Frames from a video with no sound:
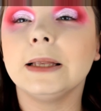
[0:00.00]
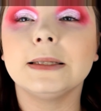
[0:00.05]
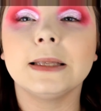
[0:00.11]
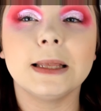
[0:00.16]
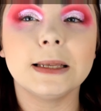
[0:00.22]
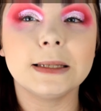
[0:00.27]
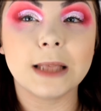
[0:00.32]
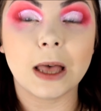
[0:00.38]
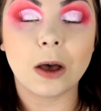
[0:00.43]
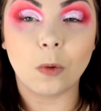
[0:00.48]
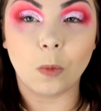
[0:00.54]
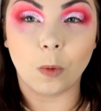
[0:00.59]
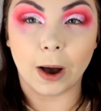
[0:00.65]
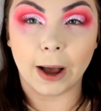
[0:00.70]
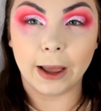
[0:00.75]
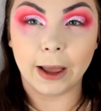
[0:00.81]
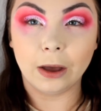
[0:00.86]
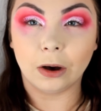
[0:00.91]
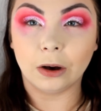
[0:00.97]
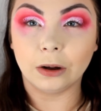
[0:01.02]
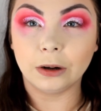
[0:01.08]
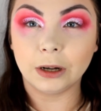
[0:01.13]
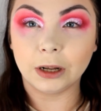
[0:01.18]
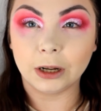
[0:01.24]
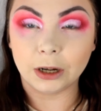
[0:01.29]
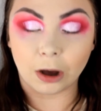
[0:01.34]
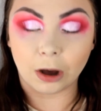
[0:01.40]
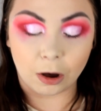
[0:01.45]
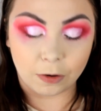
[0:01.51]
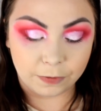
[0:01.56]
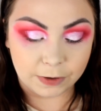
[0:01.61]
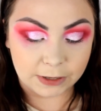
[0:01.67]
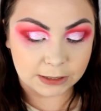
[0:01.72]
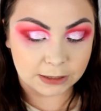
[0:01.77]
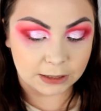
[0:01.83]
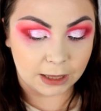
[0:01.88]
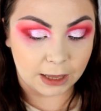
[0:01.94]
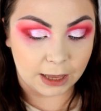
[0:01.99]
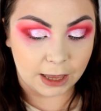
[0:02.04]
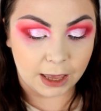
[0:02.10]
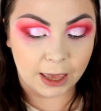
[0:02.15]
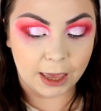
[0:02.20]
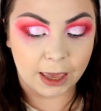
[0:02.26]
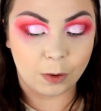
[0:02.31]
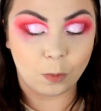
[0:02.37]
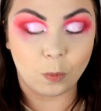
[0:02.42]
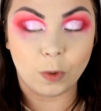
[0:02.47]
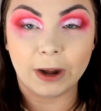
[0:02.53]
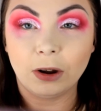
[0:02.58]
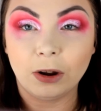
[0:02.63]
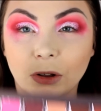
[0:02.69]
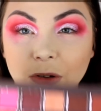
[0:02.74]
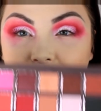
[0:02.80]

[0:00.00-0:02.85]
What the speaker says: So that's that white on, and obviously it went